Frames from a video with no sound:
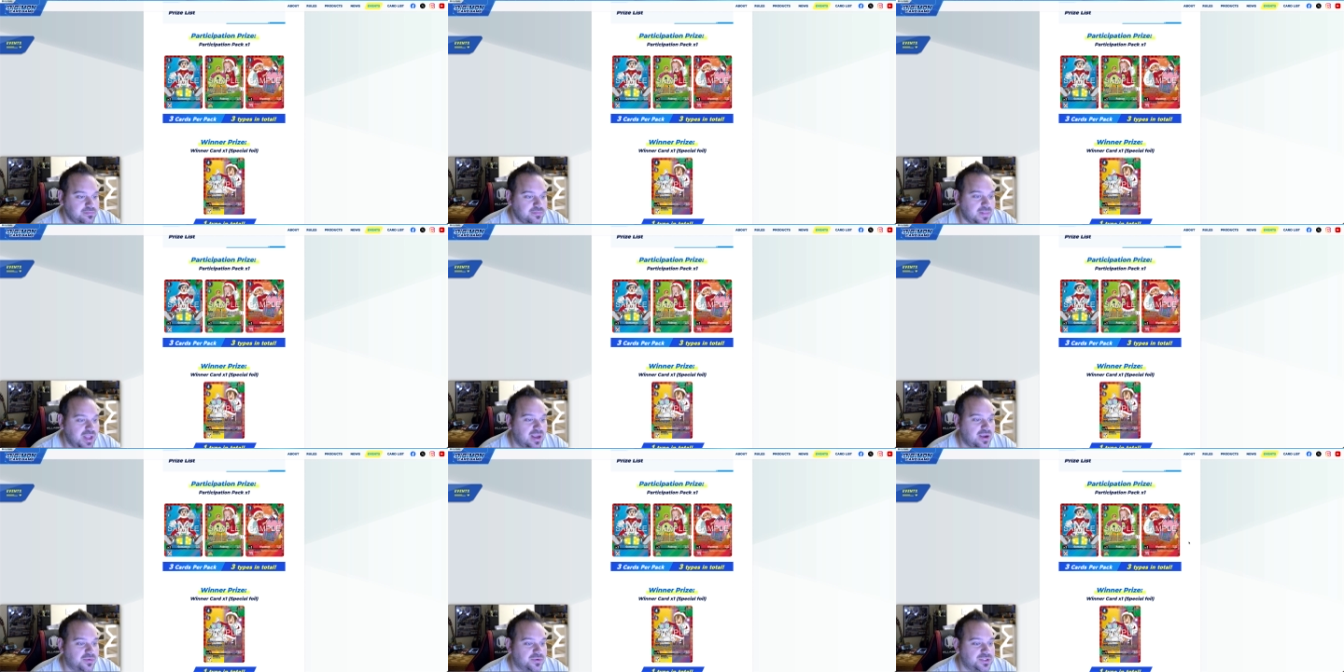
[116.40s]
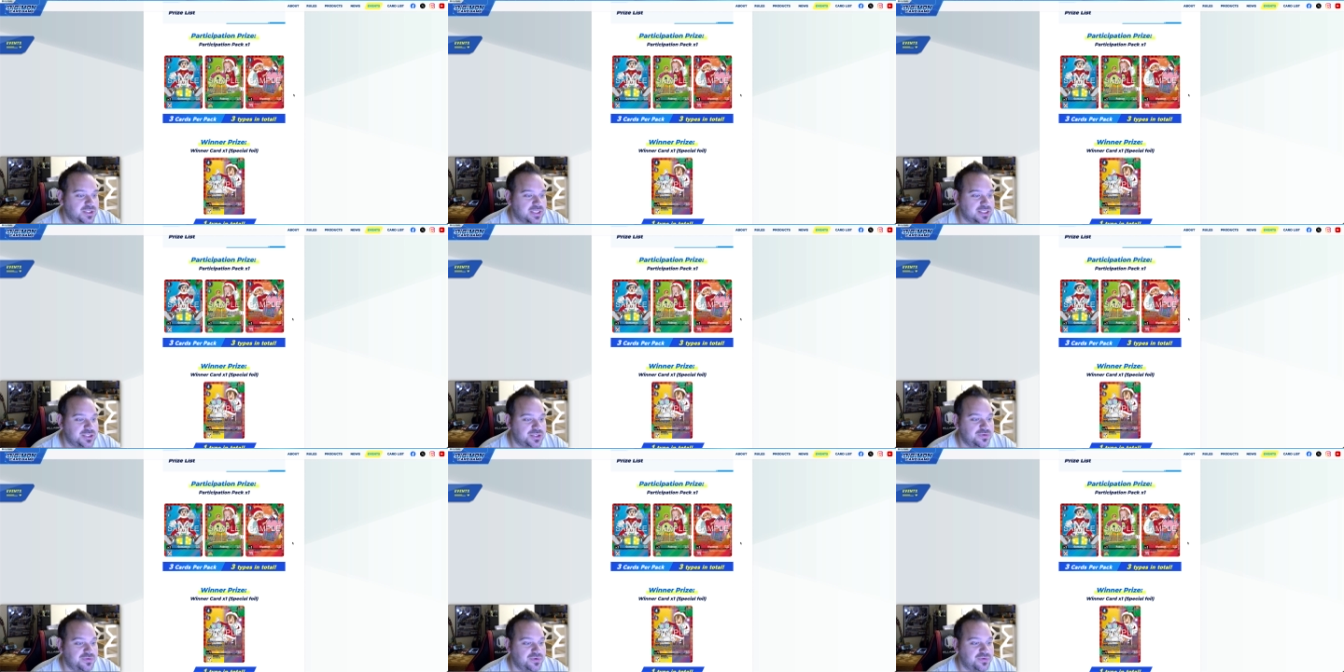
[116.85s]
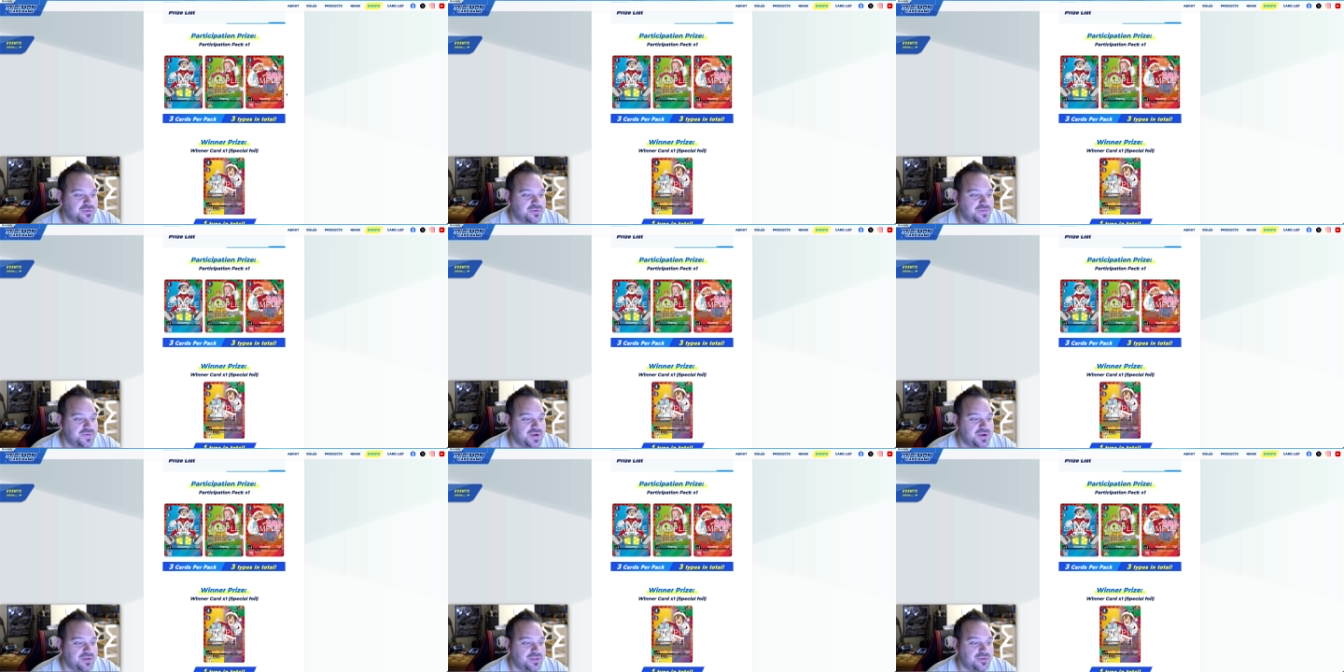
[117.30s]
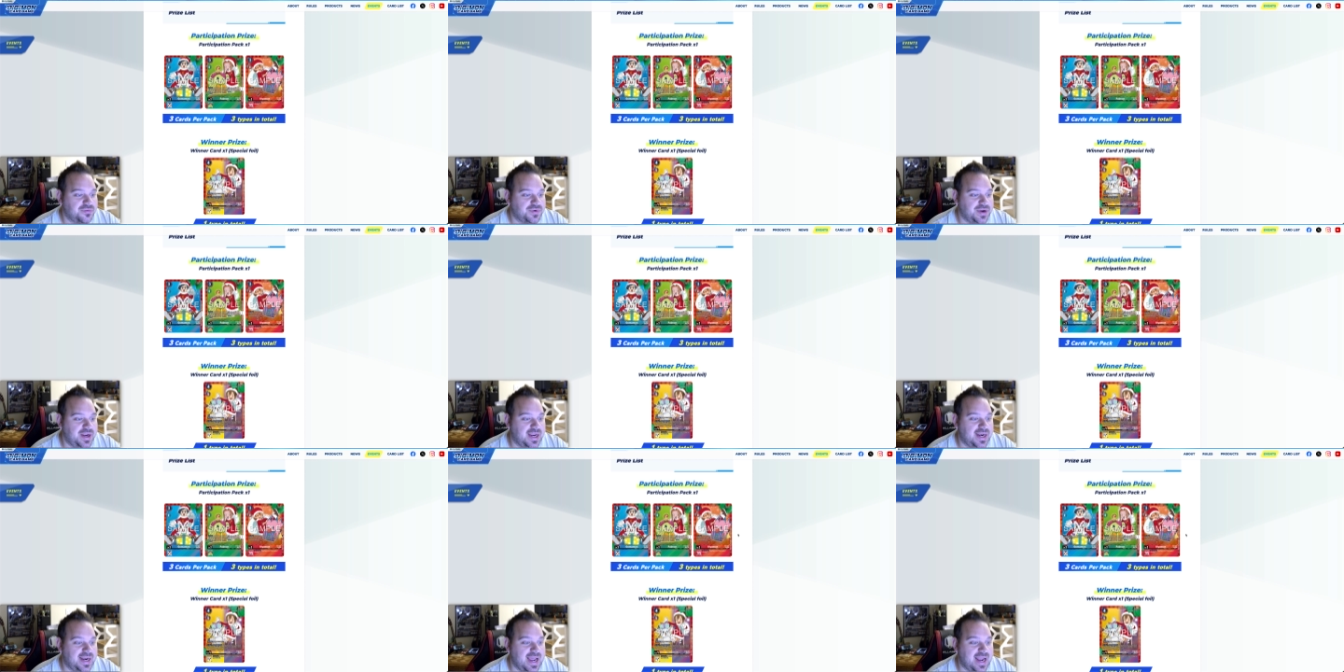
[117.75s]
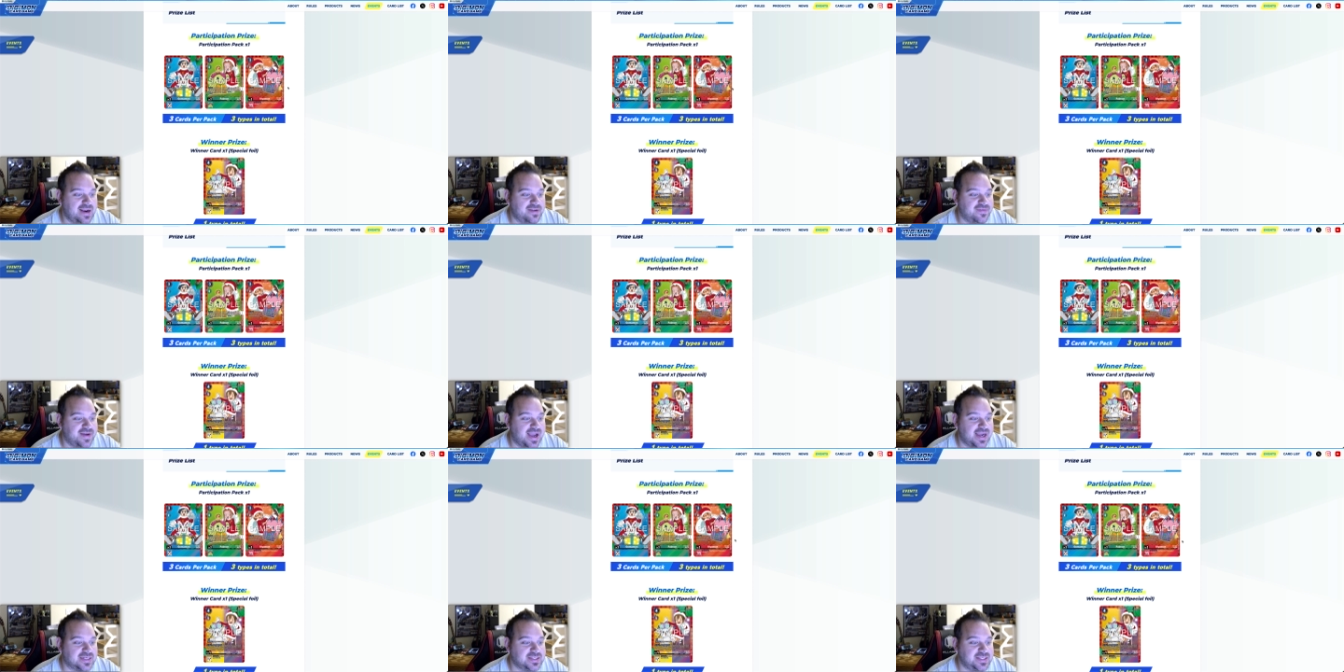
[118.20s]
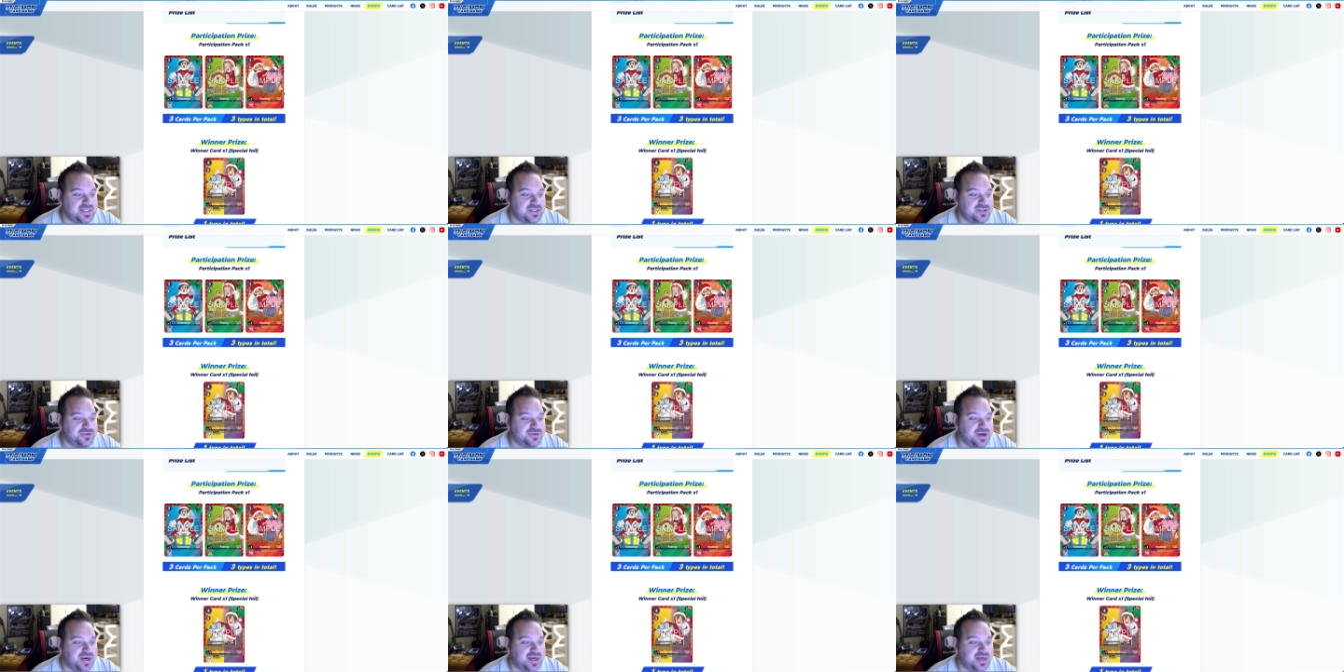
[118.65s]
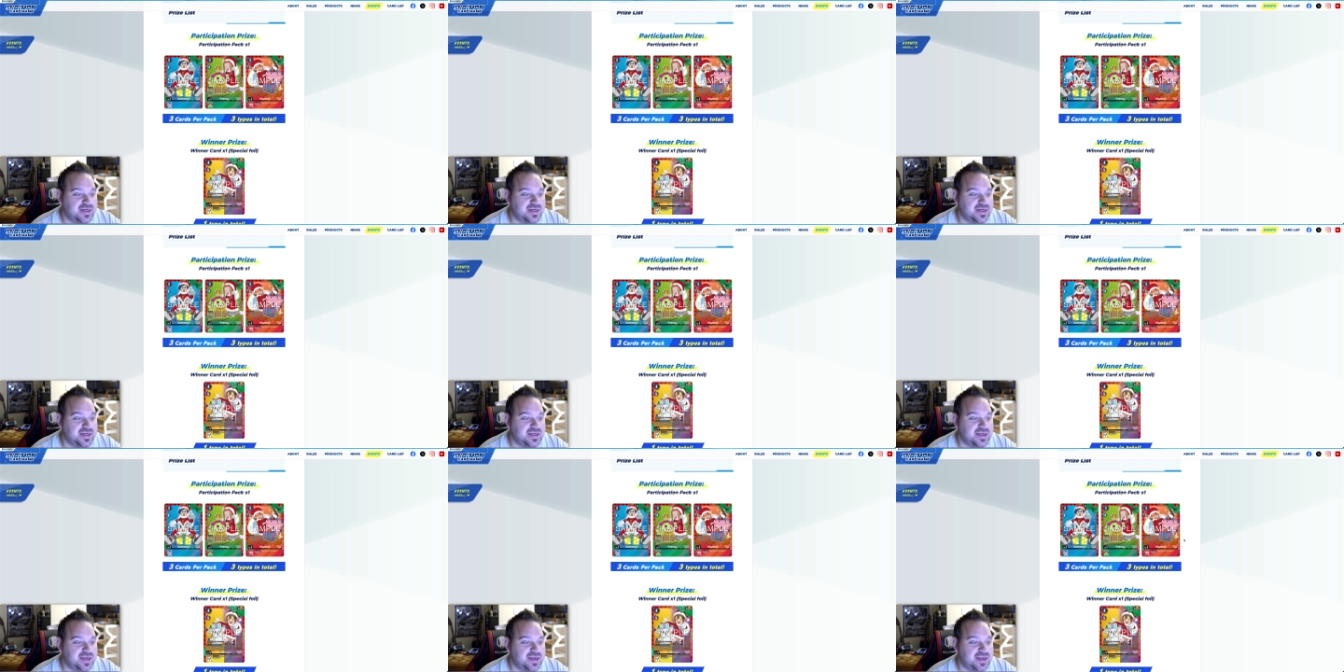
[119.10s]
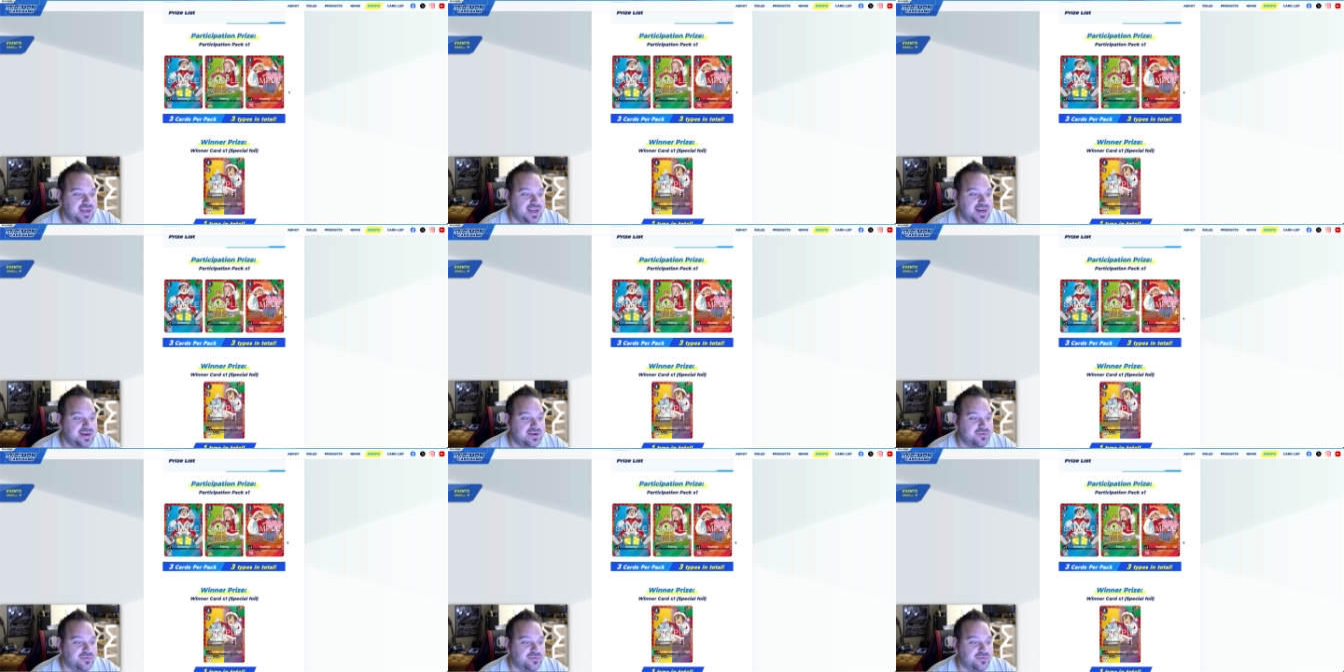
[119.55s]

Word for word: uh, which lets you reveal three and add a Vaccine trait uh, and a